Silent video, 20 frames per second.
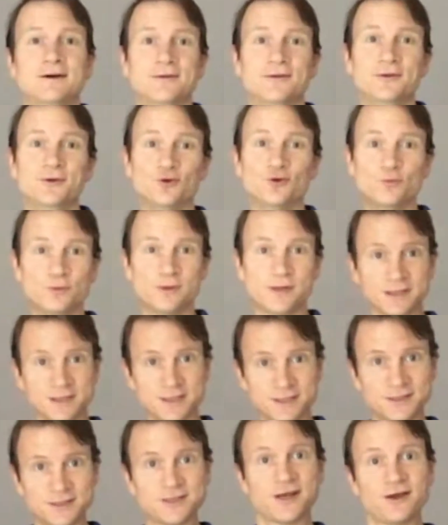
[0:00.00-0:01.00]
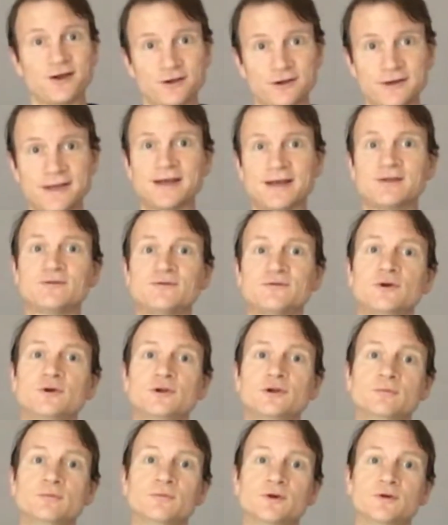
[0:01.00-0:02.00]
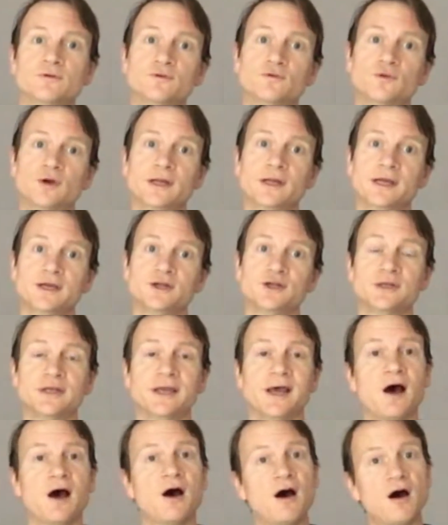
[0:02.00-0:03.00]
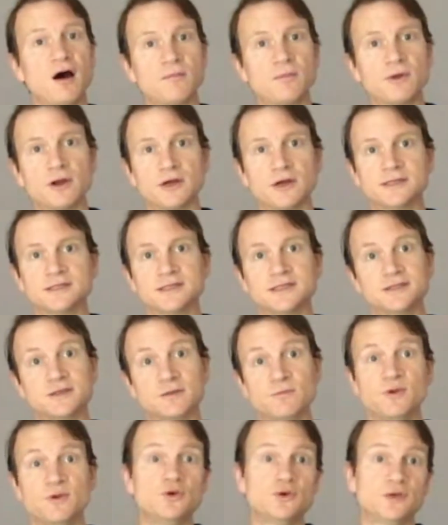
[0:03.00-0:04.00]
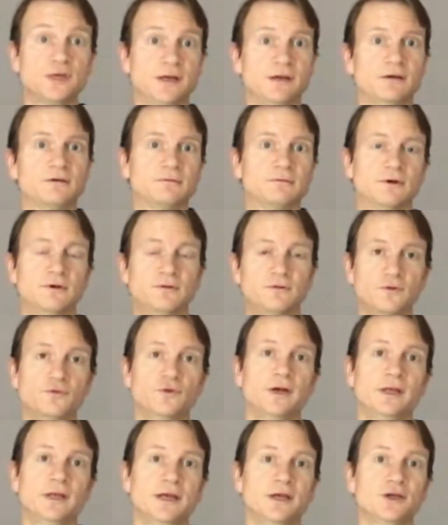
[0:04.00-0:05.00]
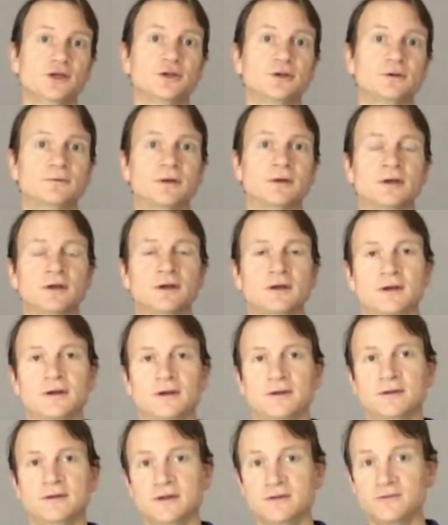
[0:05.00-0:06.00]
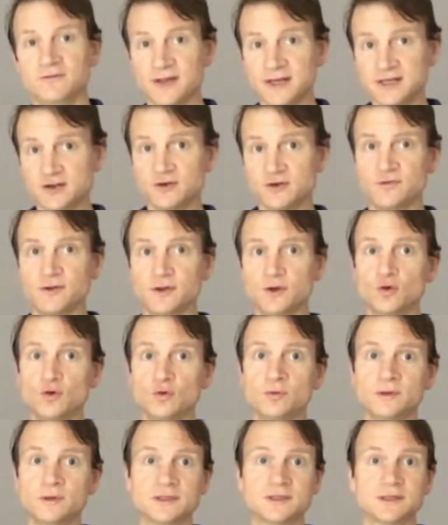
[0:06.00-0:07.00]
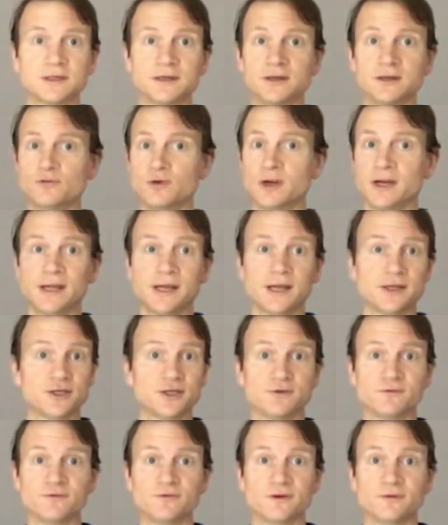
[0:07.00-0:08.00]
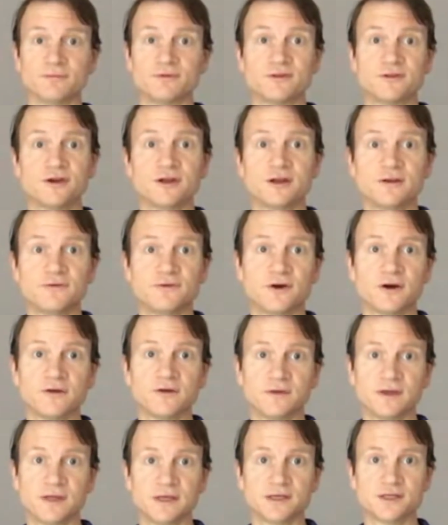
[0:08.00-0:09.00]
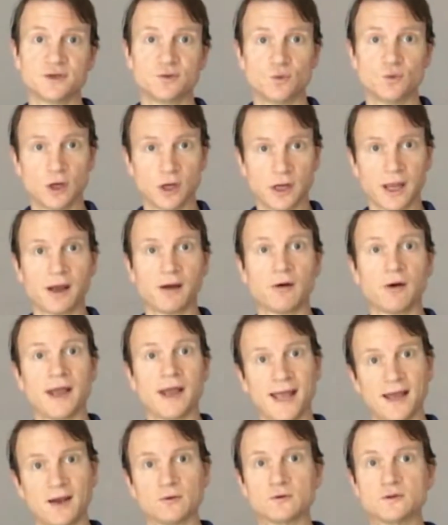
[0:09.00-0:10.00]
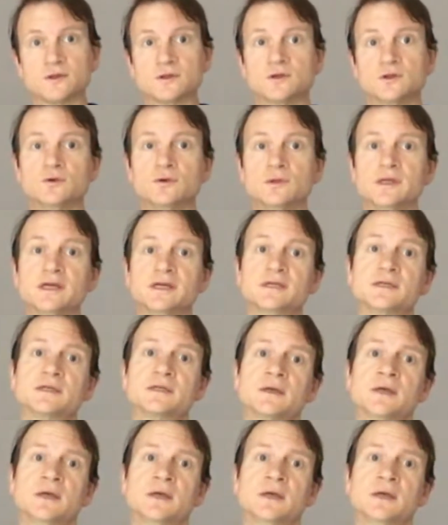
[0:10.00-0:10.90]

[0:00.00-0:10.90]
The orb doesn't turn down the volume of the radiation, it harmonizes the music of the radiation. The inventor of the orb has studied radiation for 35 years to work out how to do this.